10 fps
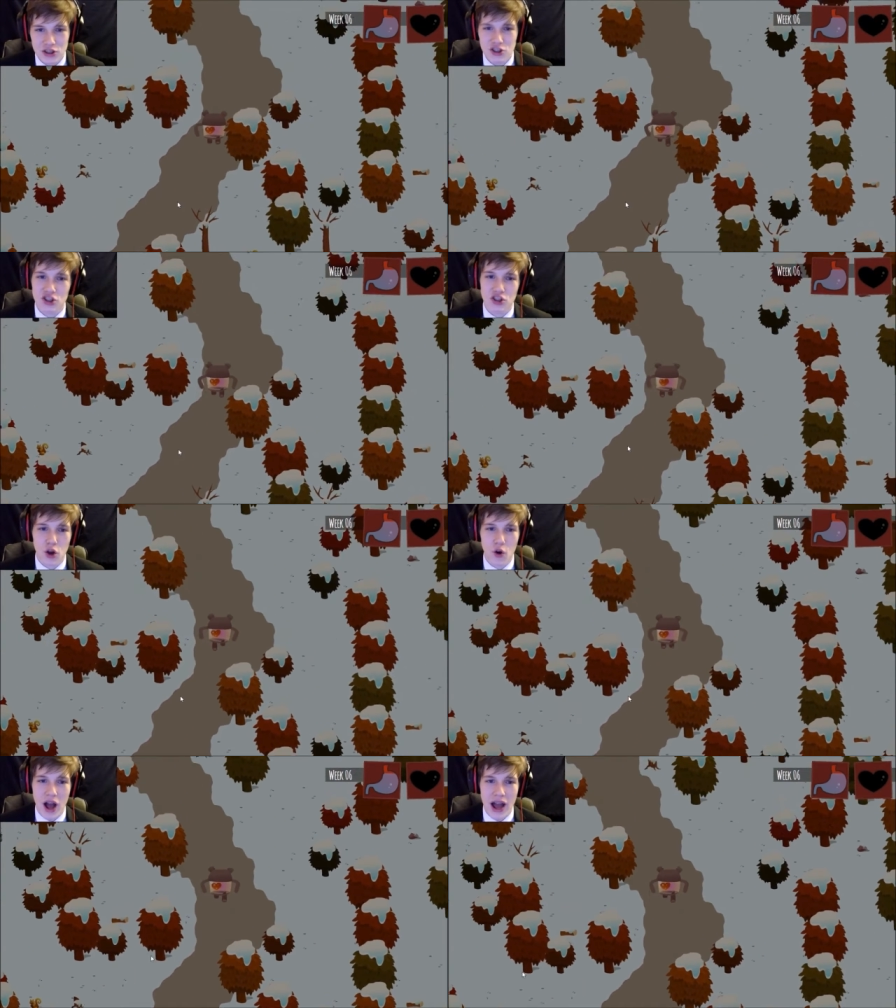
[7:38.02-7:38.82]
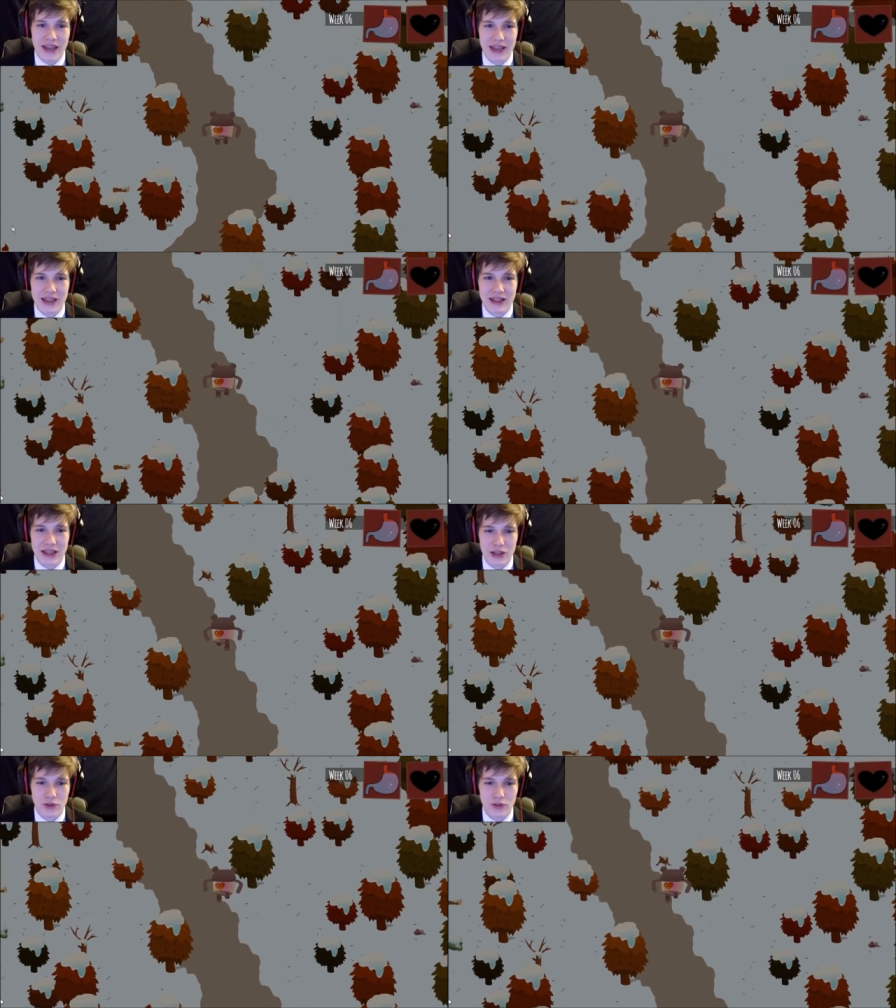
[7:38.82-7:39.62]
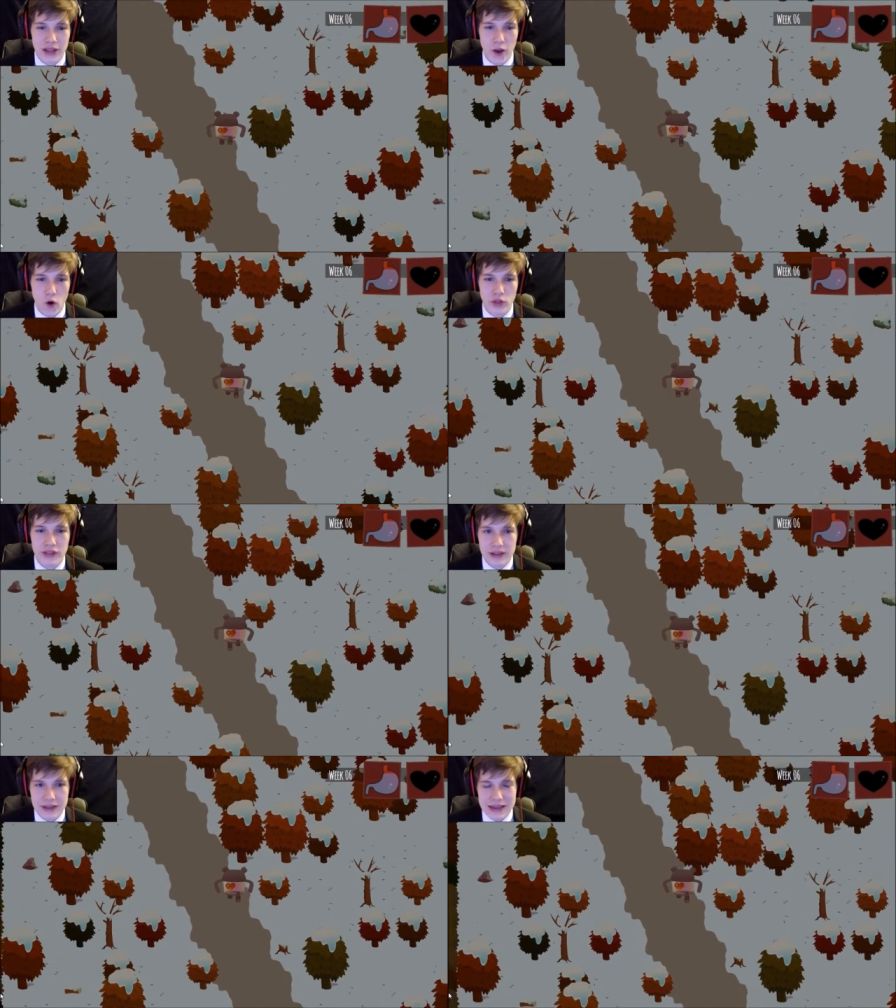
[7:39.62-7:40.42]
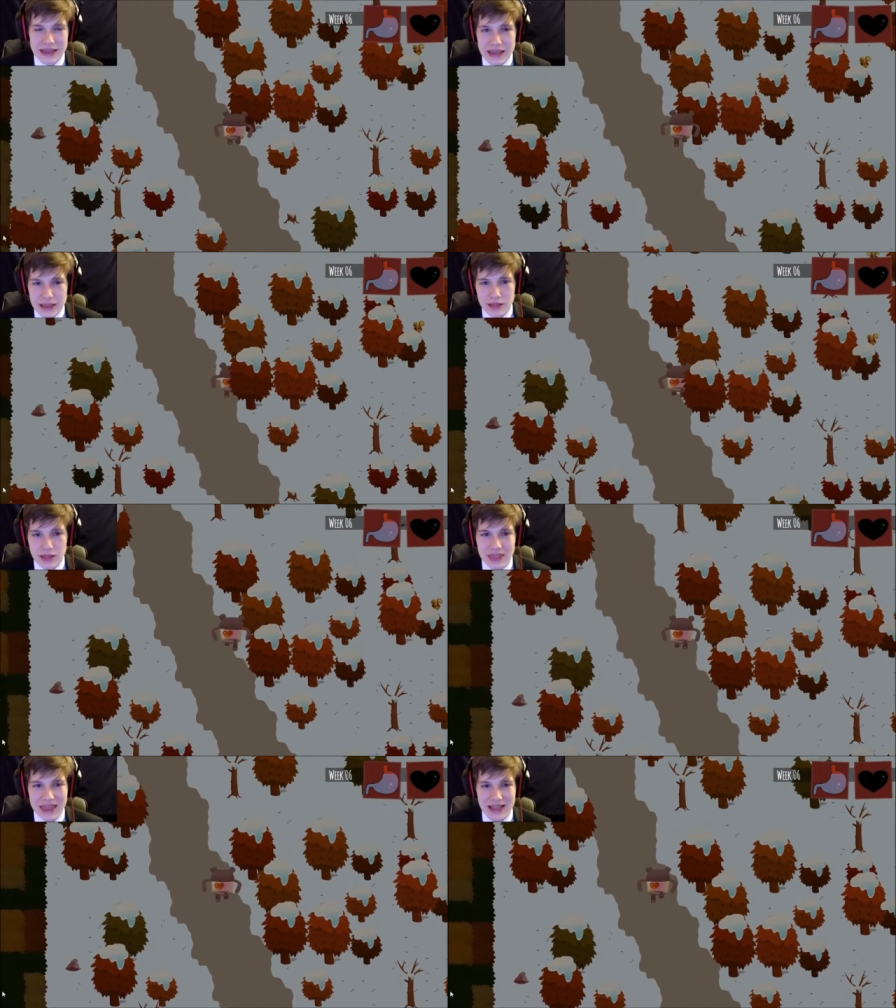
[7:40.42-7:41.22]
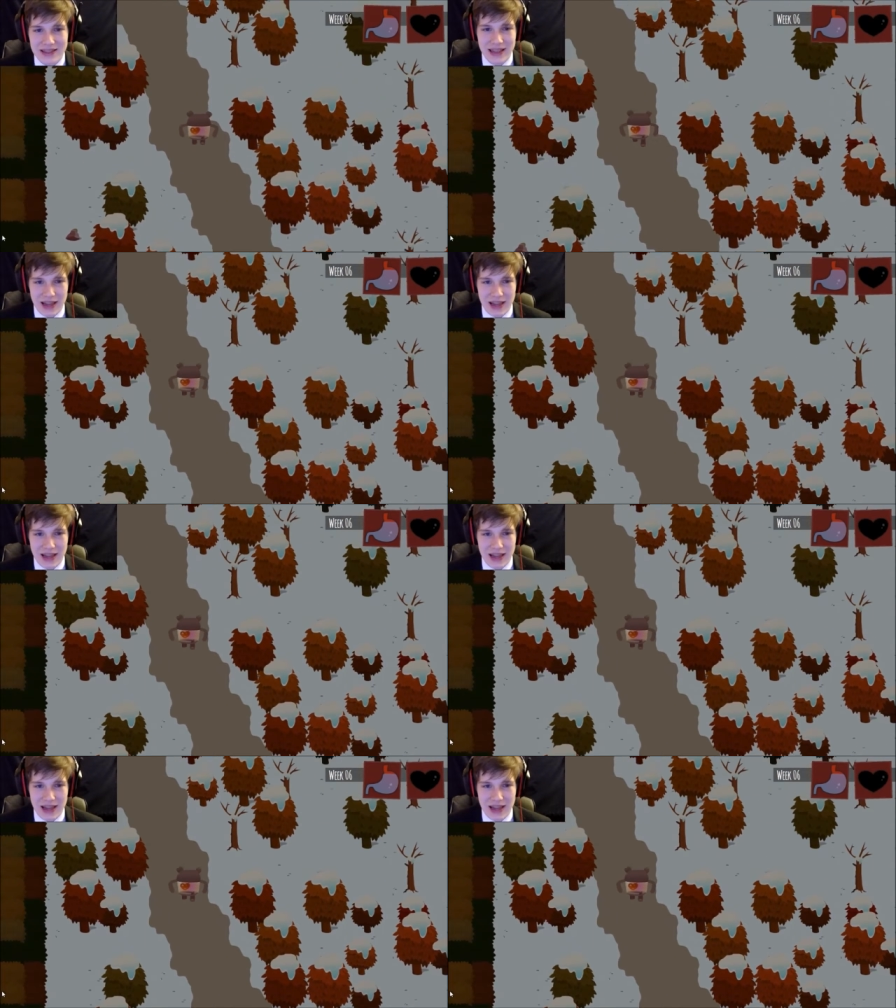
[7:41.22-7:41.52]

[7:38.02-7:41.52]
So I can literally only eat the things